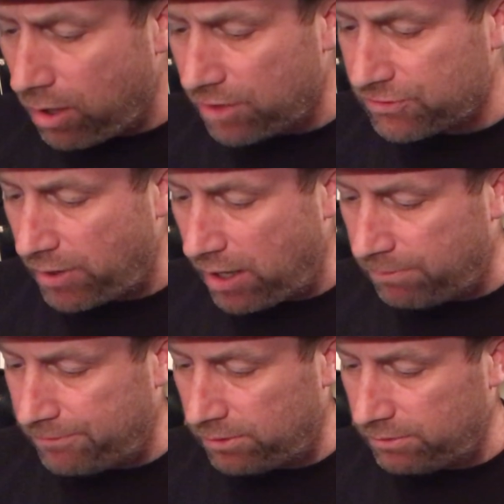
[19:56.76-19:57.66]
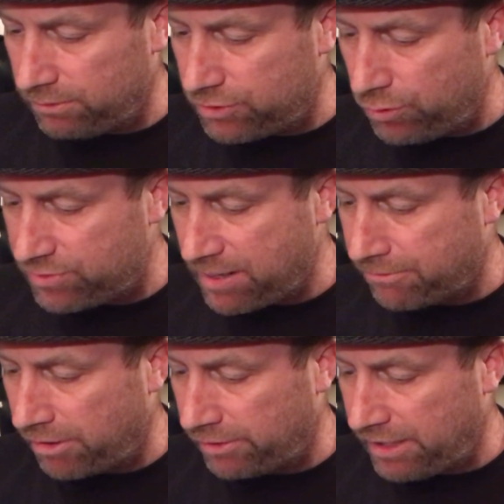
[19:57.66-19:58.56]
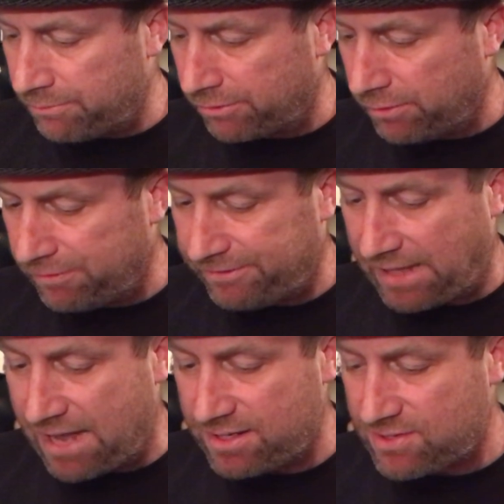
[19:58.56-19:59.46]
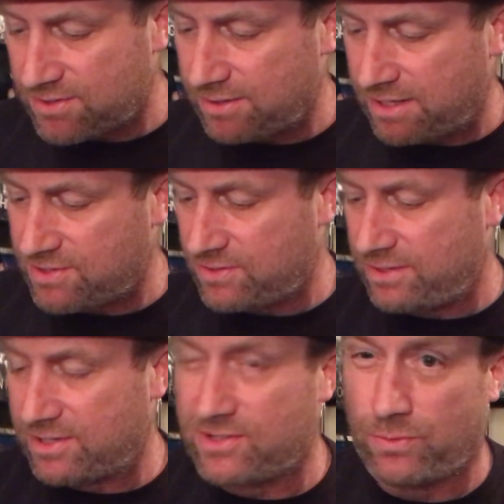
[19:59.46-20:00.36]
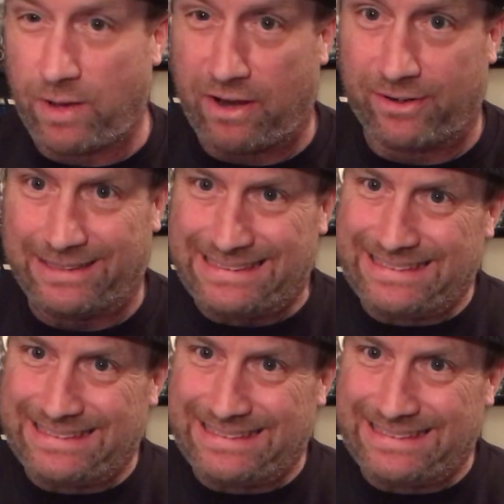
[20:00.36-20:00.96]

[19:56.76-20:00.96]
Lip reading: Also helpful to temporarily improve flatness. This is where